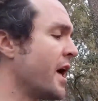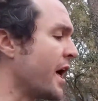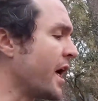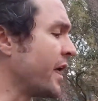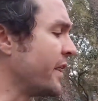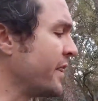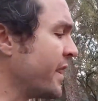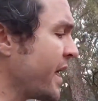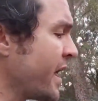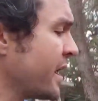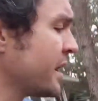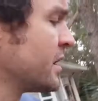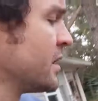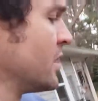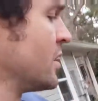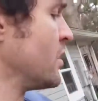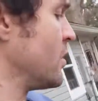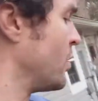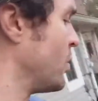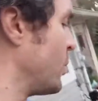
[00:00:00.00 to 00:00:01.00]
And then
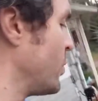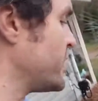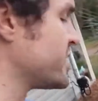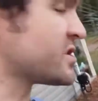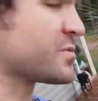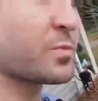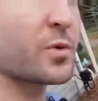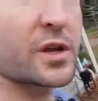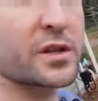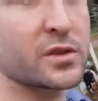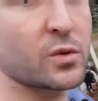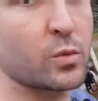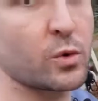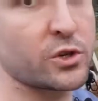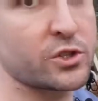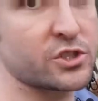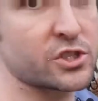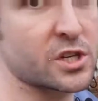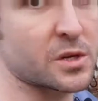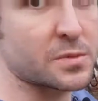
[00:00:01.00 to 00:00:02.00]
we spread the
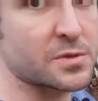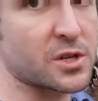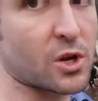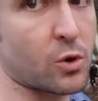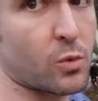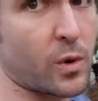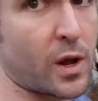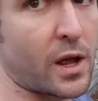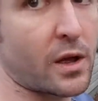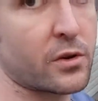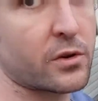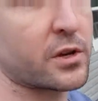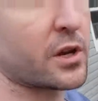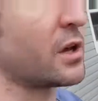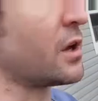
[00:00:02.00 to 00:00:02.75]
wood chips around